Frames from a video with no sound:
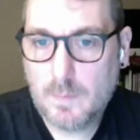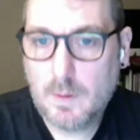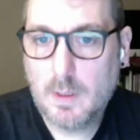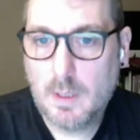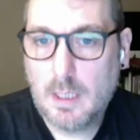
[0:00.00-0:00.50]

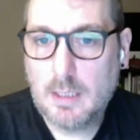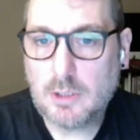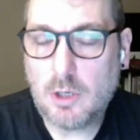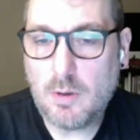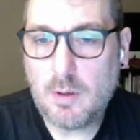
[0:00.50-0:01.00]
yeah
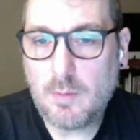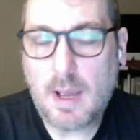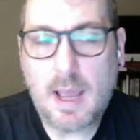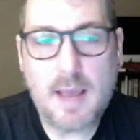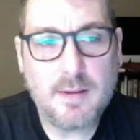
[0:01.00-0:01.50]

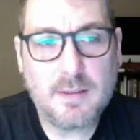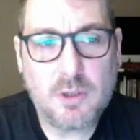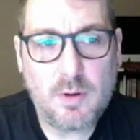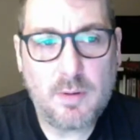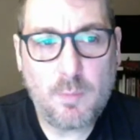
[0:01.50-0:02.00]
so uh,
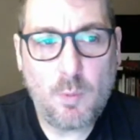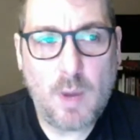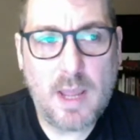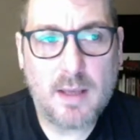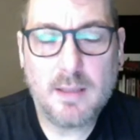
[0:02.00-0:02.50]
so
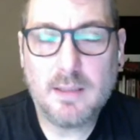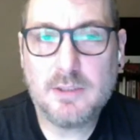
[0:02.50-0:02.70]
what